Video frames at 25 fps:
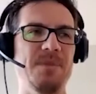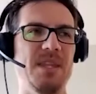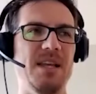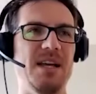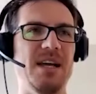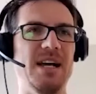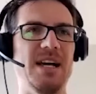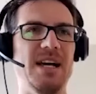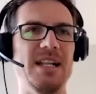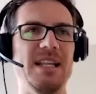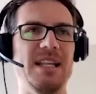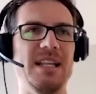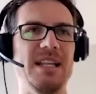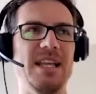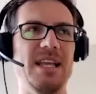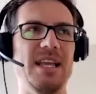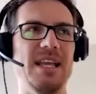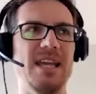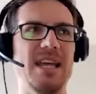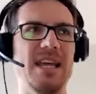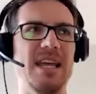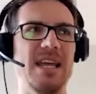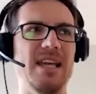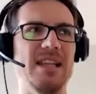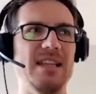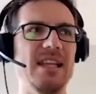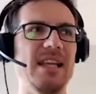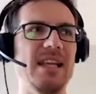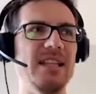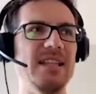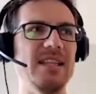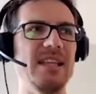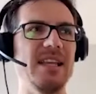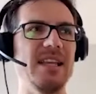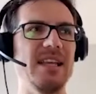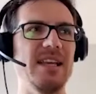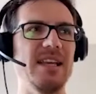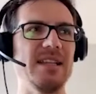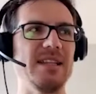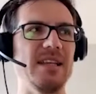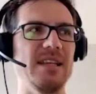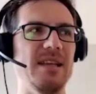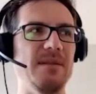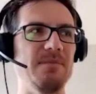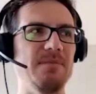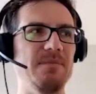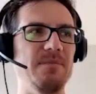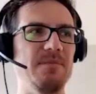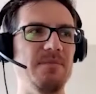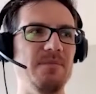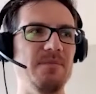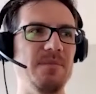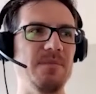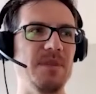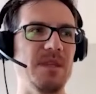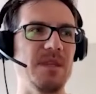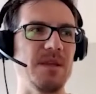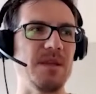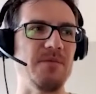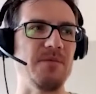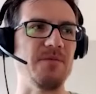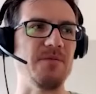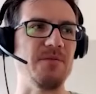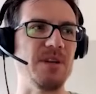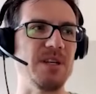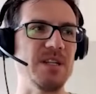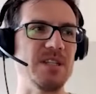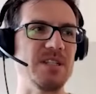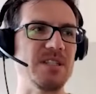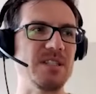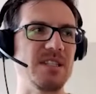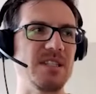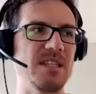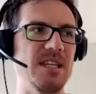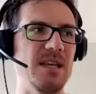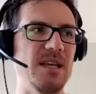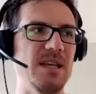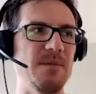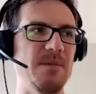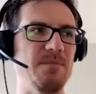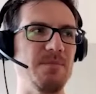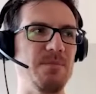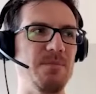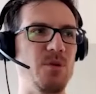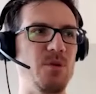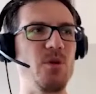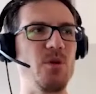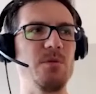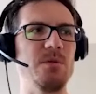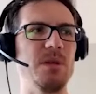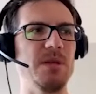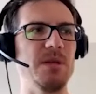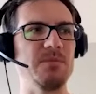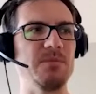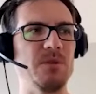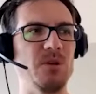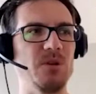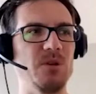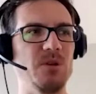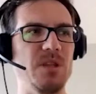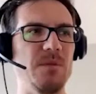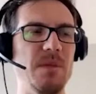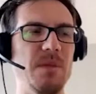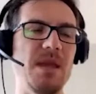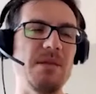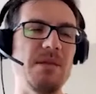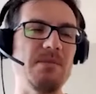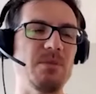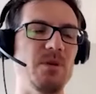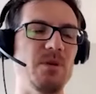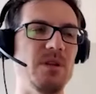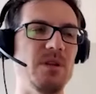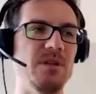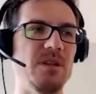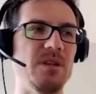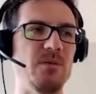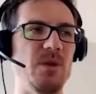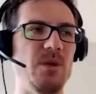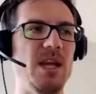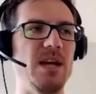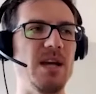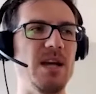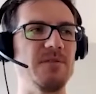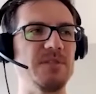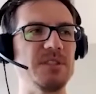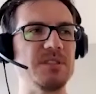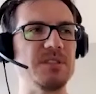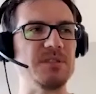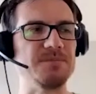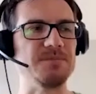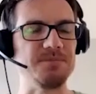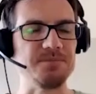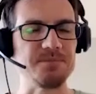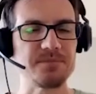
And then the first problem, or the main problem that we have, is